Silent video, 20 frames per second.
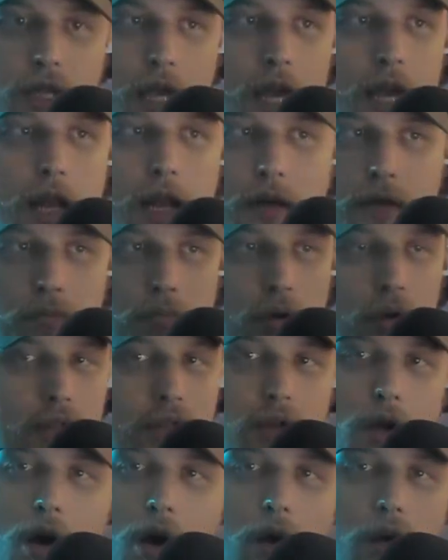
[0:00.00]
and puts
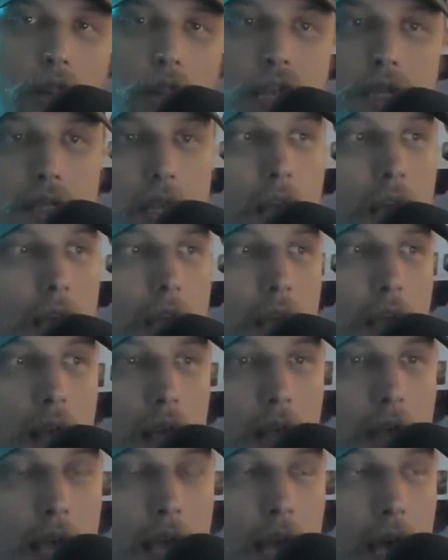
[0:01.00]
all this
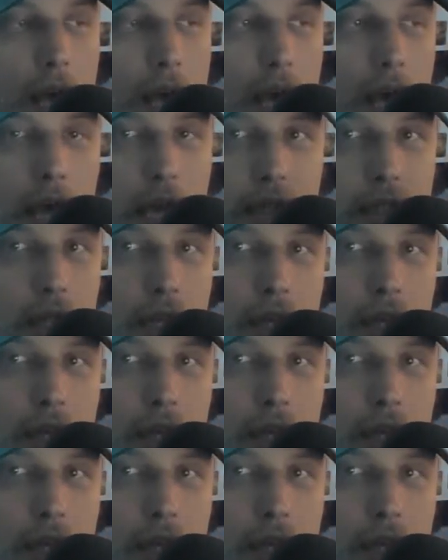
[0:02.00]
into